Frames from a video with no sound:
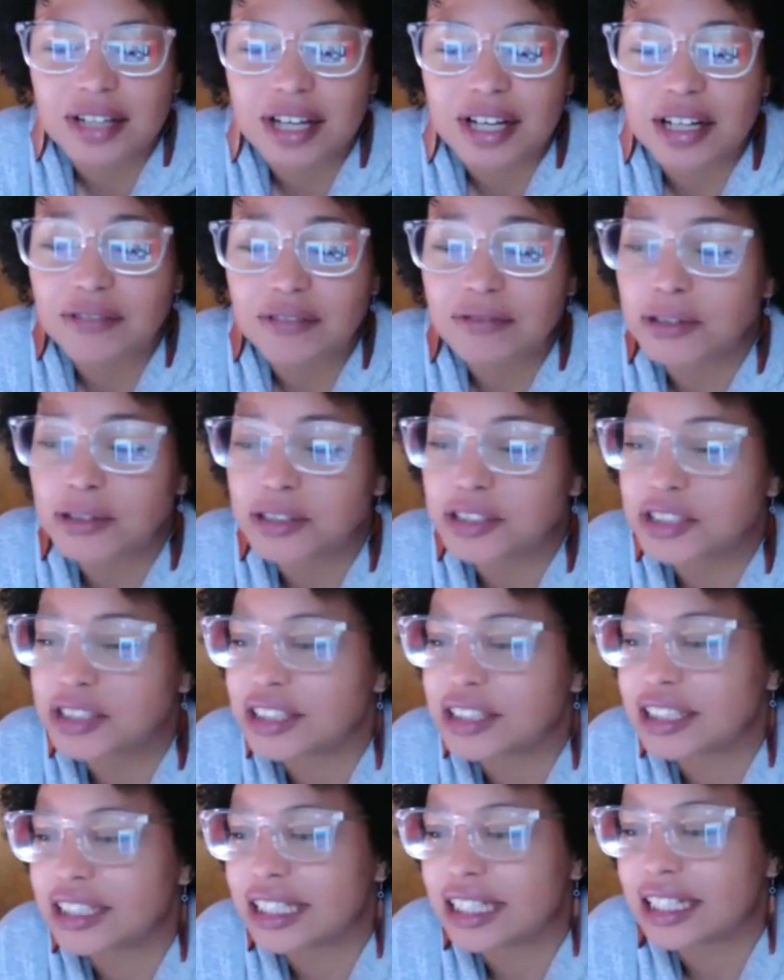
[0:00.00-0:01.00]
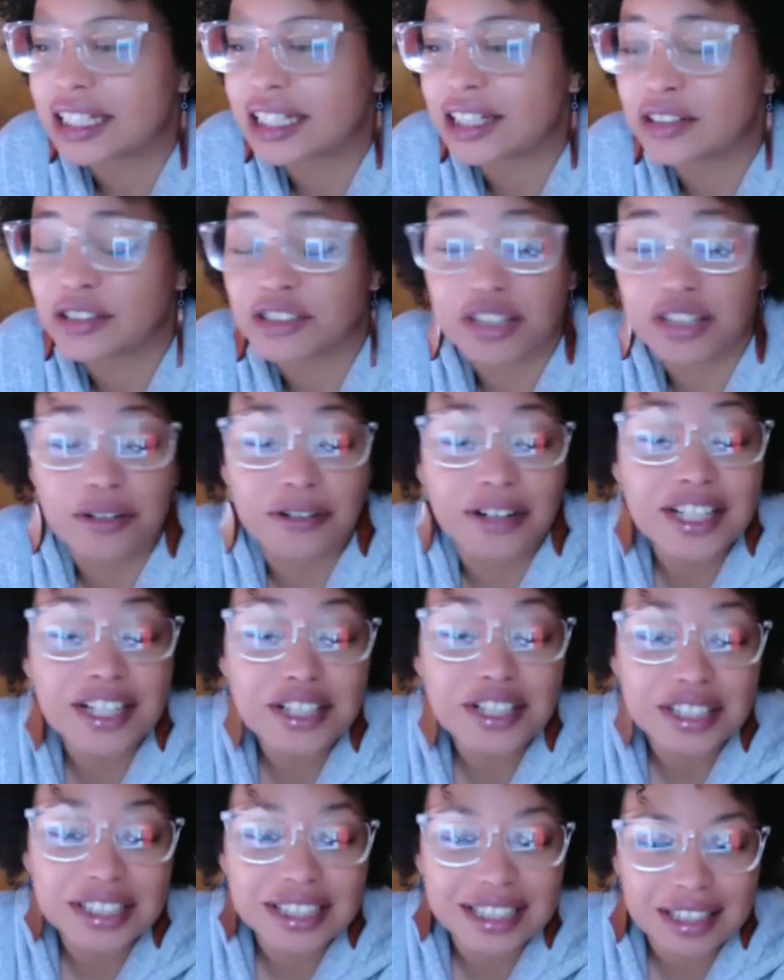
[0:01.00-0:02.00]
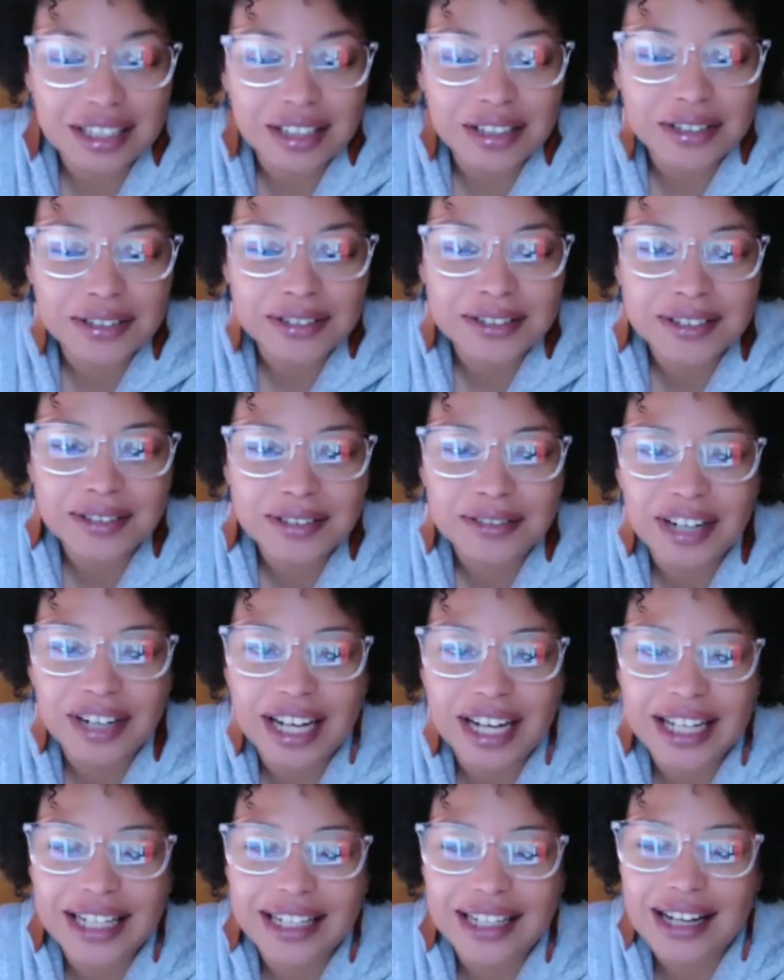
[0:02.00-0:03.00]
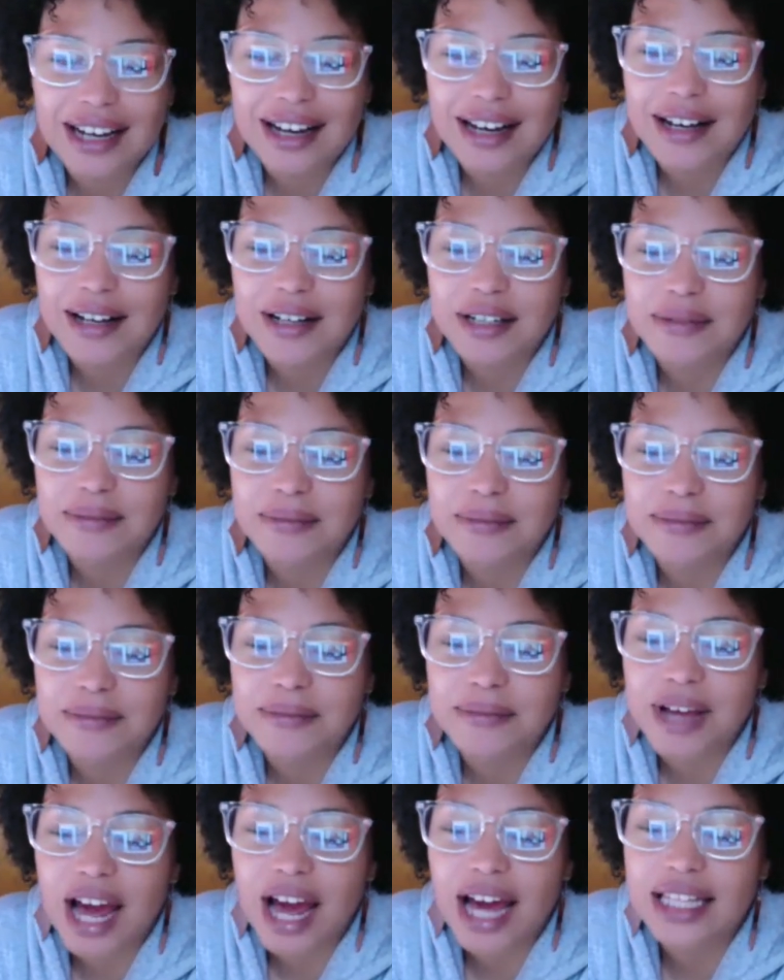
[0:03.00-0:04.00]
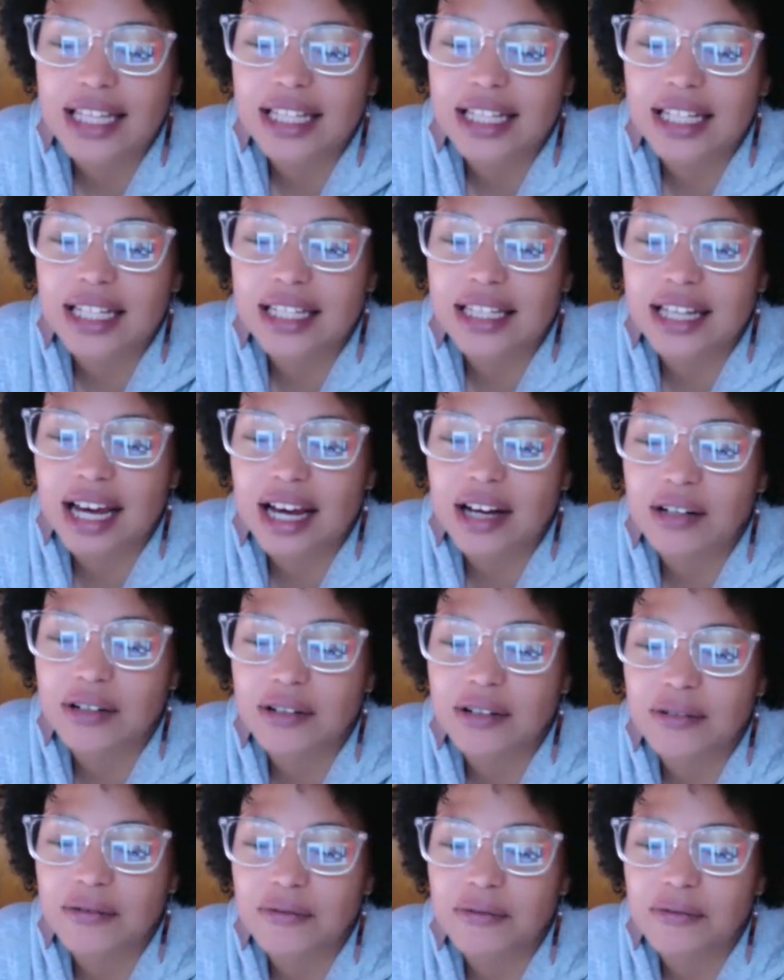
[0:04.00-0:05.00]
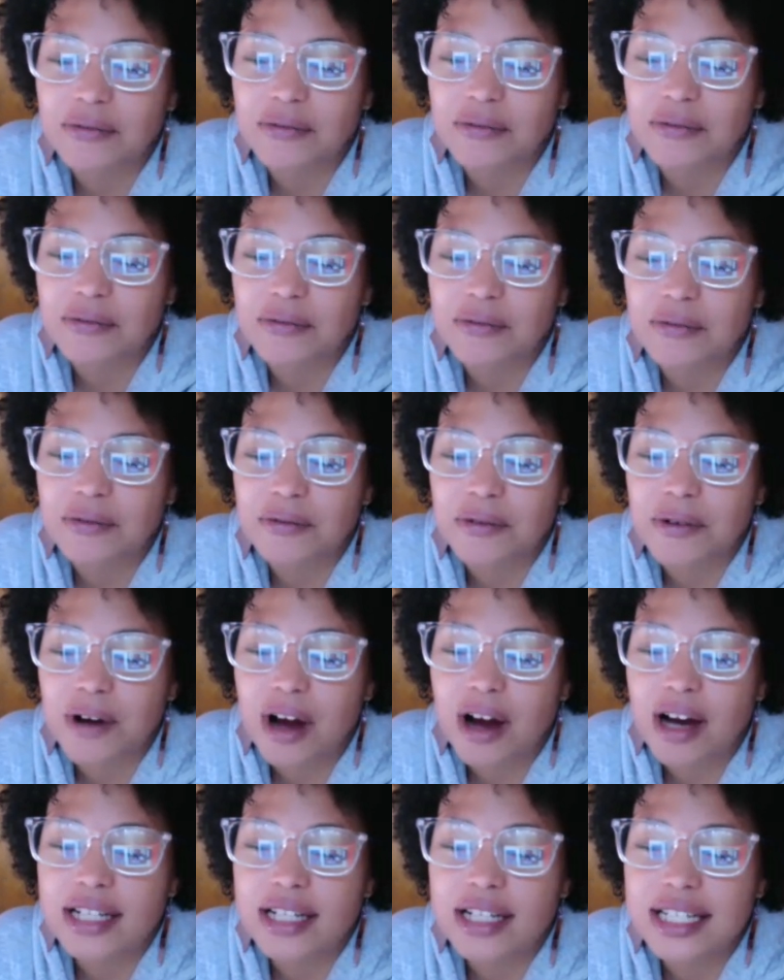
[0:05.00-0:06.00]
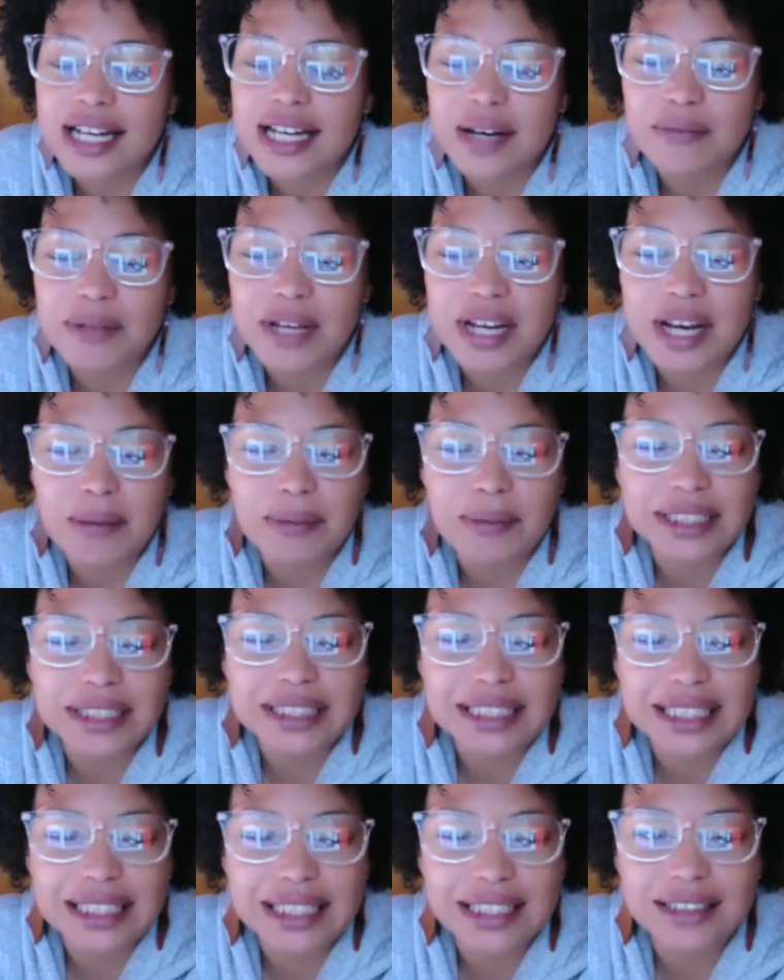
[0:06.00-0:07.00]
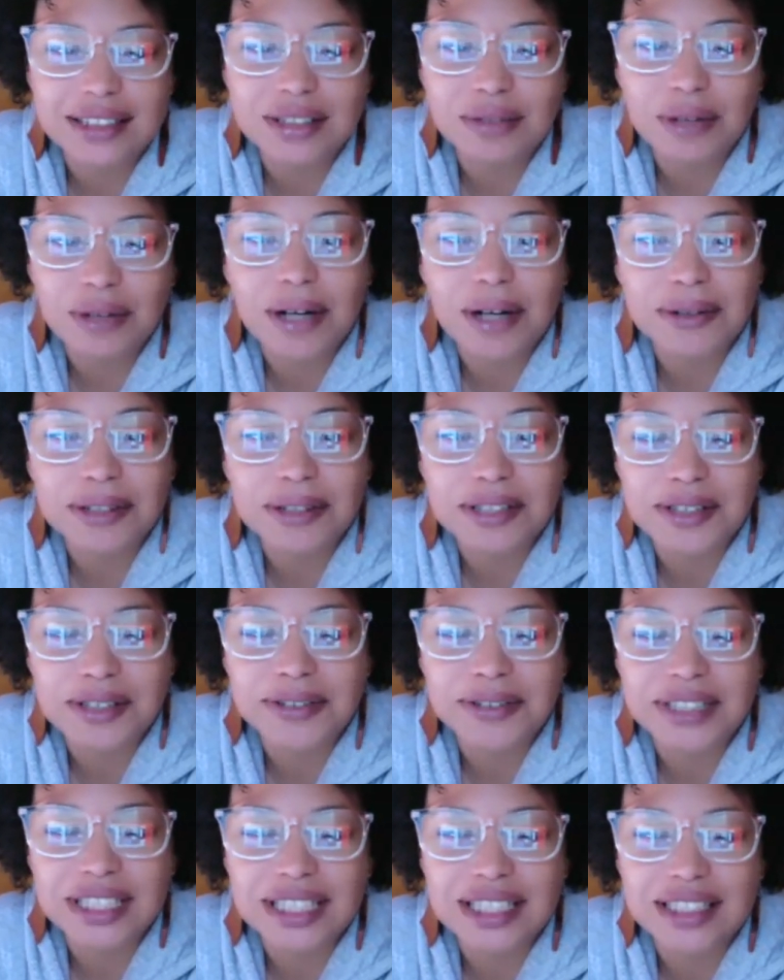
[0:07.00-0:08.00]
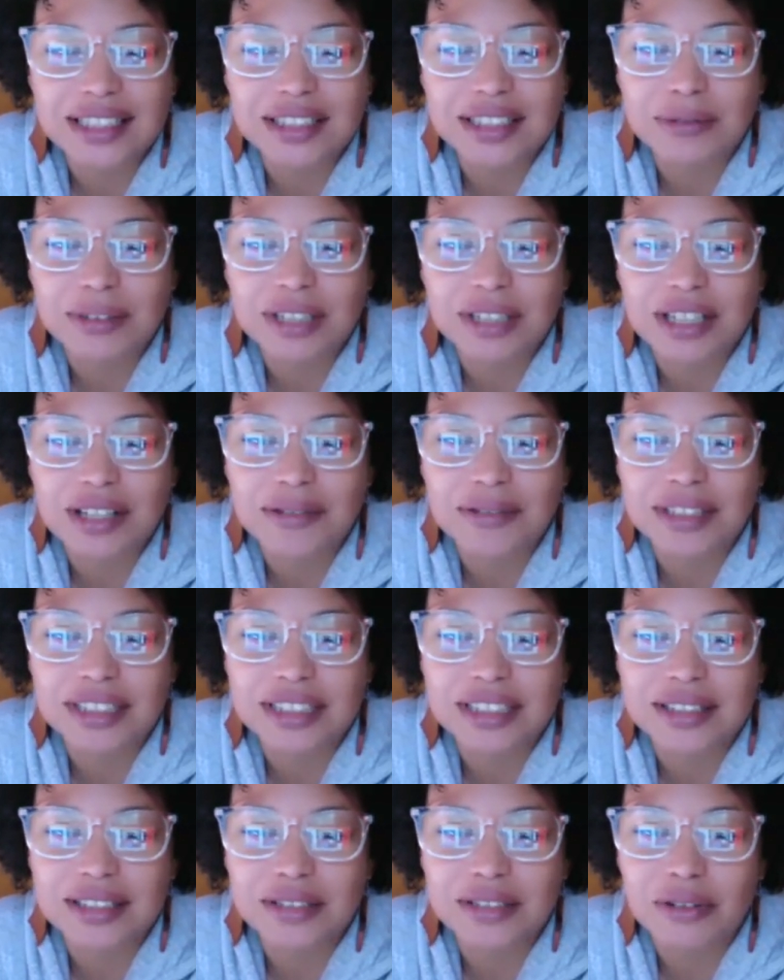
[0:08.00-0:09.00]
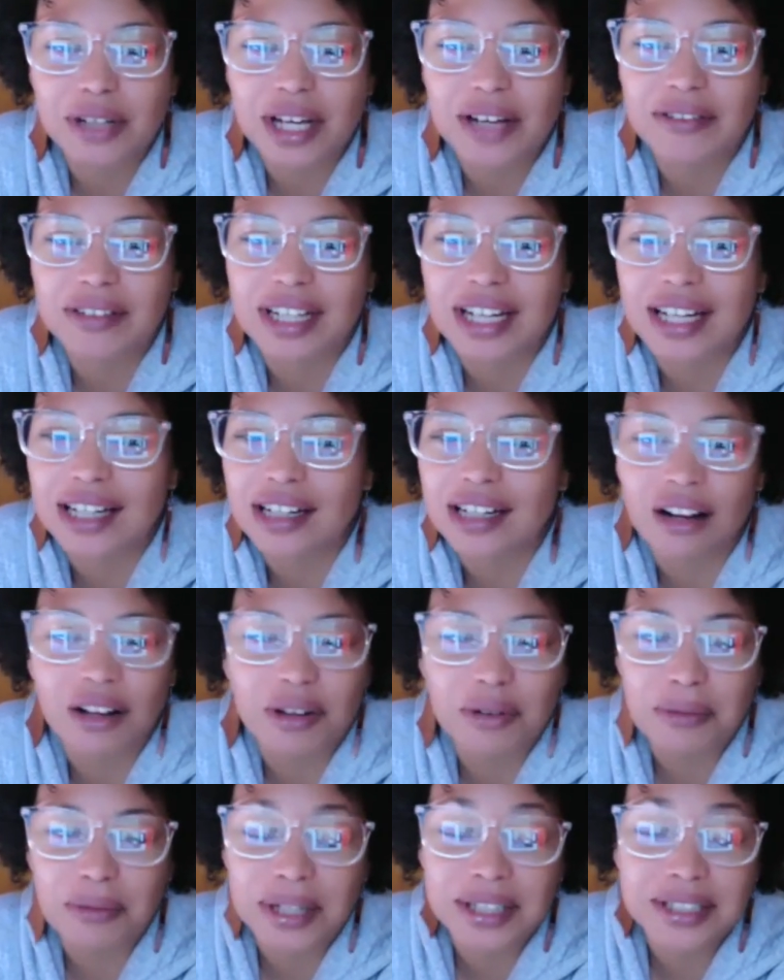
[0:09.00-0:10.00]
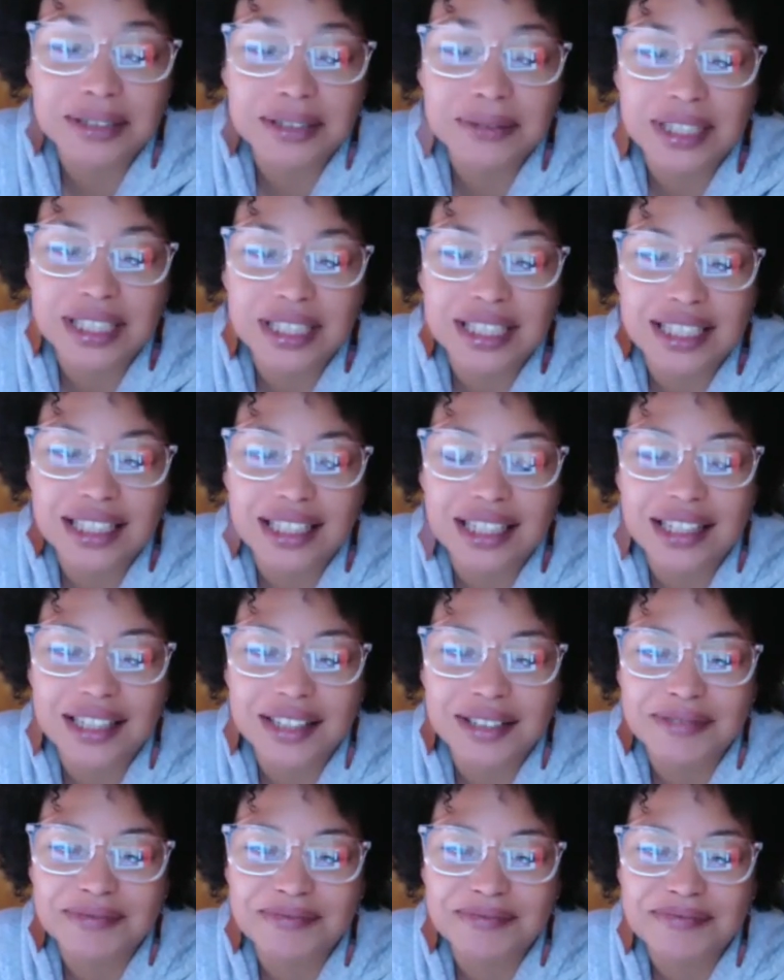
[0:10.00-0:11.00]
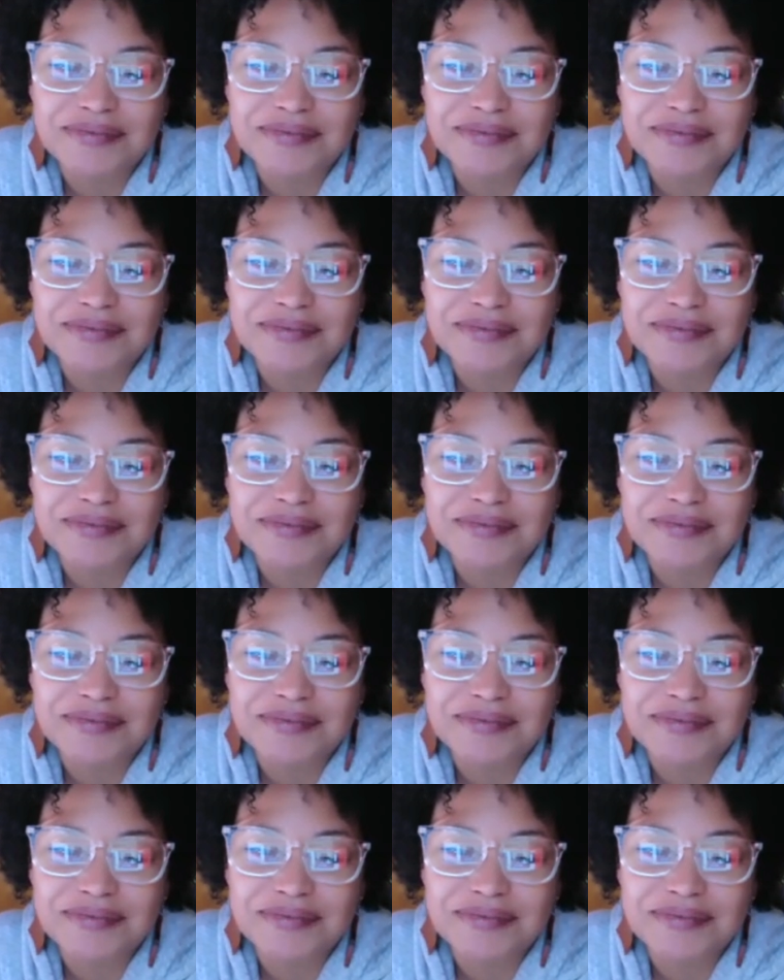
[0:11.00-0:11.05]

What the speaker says: unfortunately intergenerationally know, right? I think that us not being able to heal while we're doing is one of the reasons we haven't gotten all the wins we need yet.